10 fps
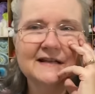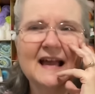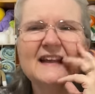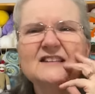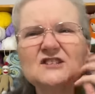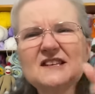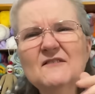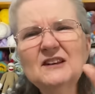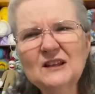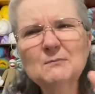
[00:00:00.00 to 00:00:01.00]
And she's
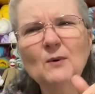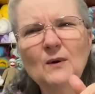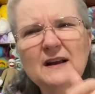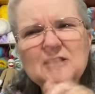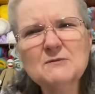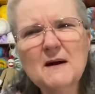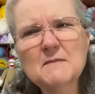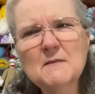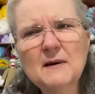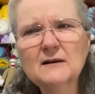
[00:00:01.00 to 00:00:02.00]
having a little boy, and
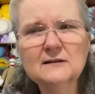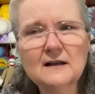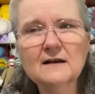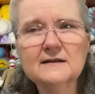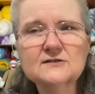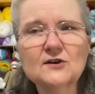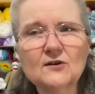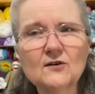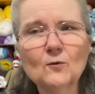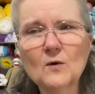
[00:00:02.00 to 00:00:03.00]
Jemima Puddle Duck is a
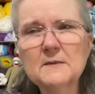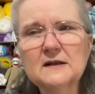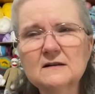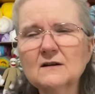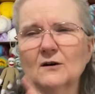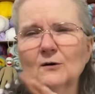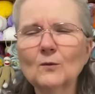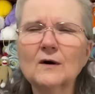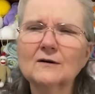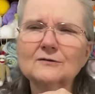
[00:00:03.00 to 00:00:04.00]
girl, woman, oh,
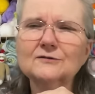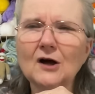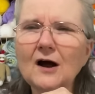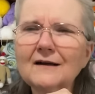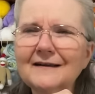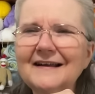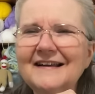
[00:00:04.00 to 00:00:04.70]
whoa, duck,